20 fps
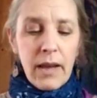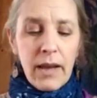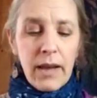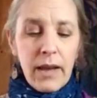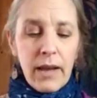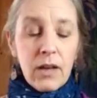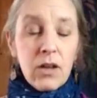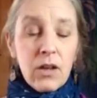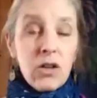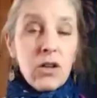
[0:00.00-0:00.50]

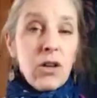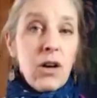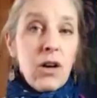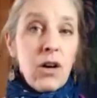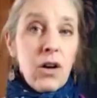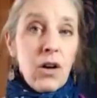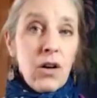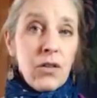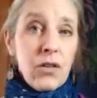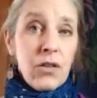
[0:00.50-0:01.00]
And
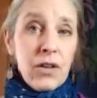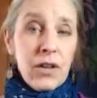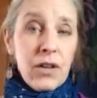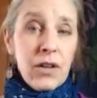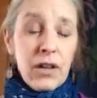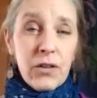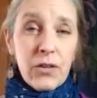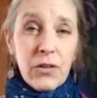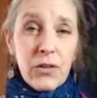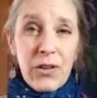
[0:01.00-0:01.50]
uh, the
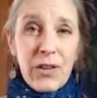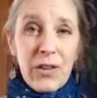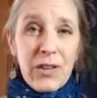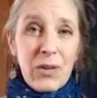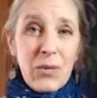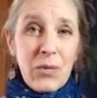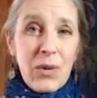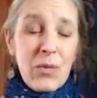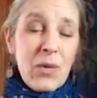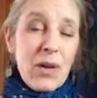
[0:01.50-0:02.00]
other thing
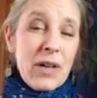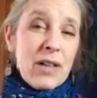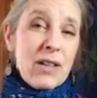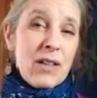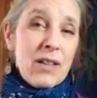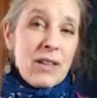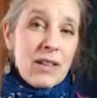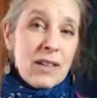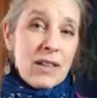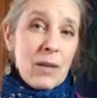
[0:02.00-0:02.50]
that we want
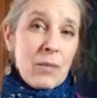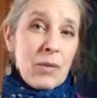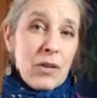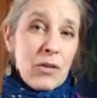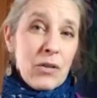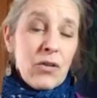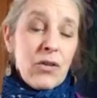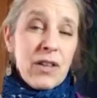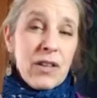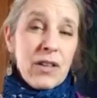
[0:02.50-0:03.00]
to, a couple
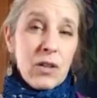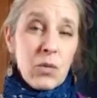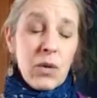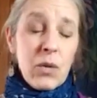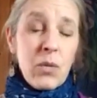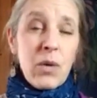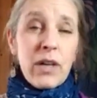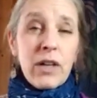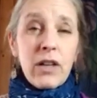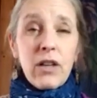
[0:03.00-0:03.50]
other things that
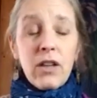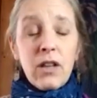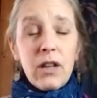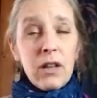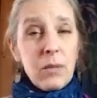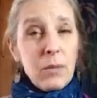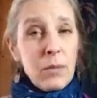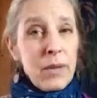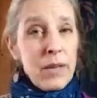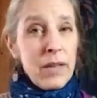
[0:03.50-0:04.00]
we want to
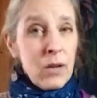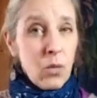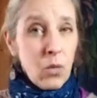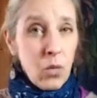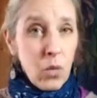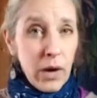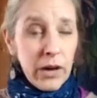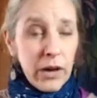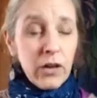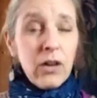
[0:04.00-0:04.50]
be
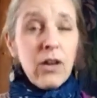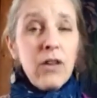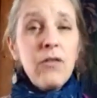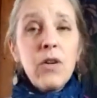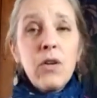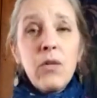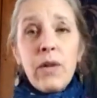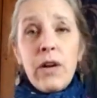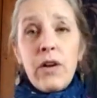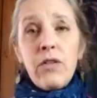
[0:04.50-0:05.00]
aware of
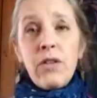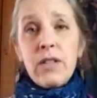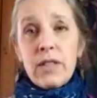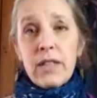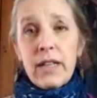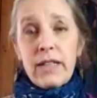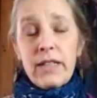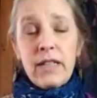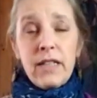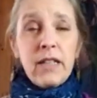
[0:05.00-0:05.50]
around
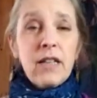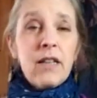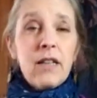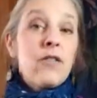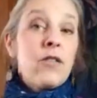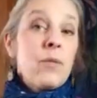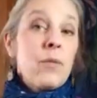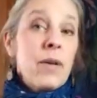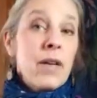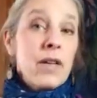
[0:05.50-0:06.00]
this idea
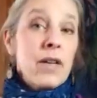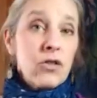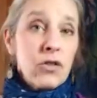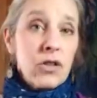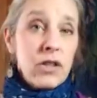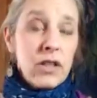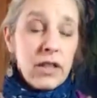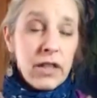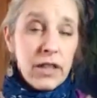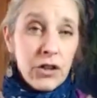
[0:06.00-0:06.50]
of the
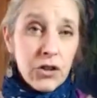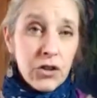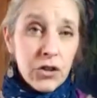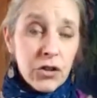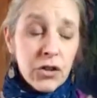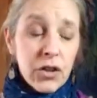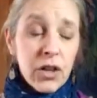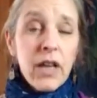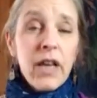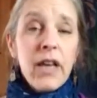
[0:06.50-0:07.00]
master
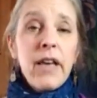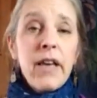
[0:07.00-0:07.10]
teacher